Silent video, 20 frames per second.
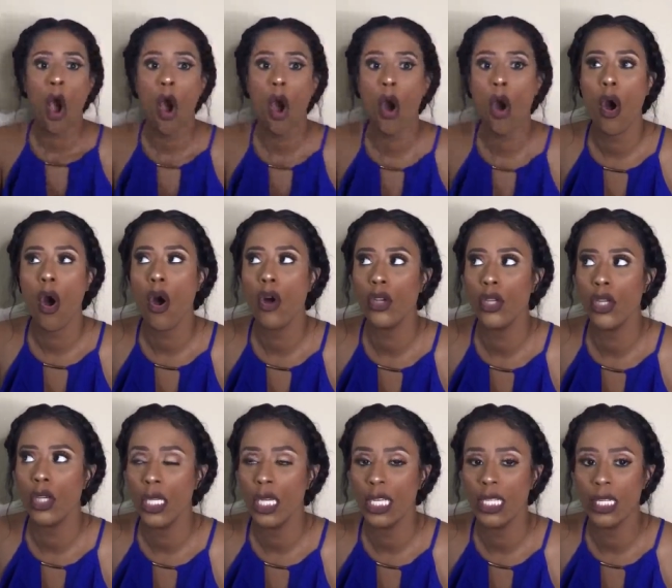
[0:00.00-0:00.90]
Oh,
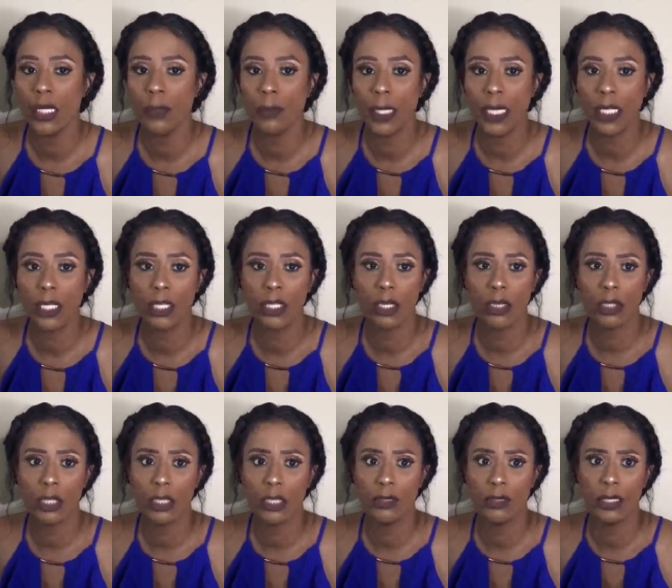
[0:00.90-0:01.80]
you need to be, you
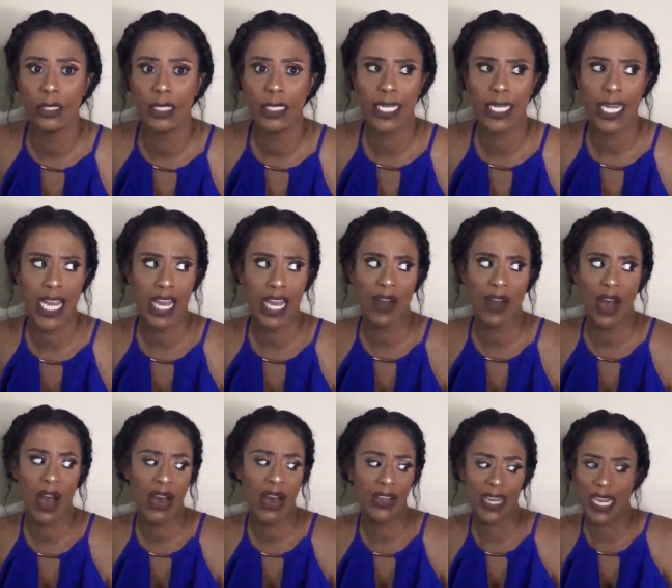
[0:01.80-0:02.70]
don't need to have
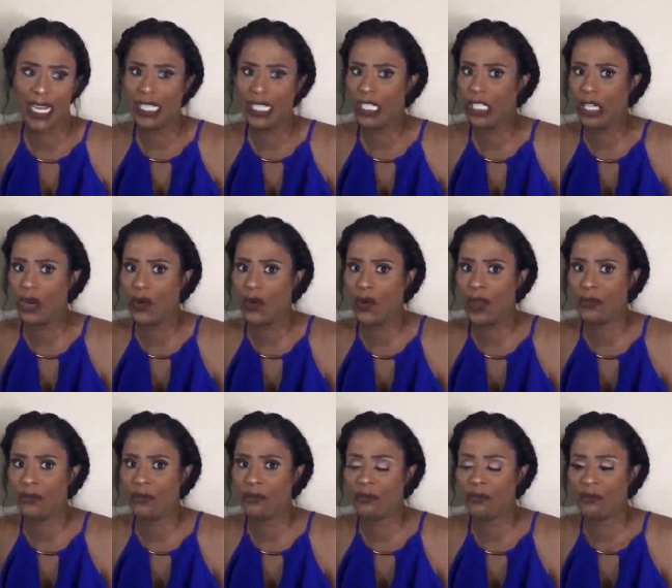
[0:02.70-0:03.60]
all that
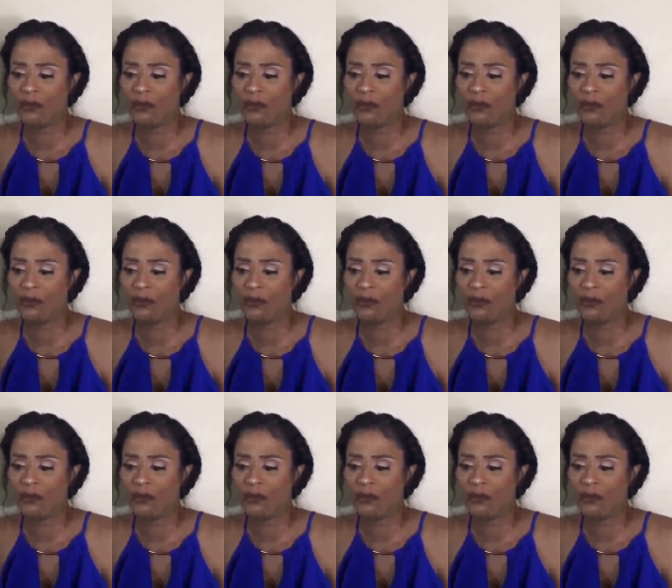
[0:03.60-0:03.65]
showing.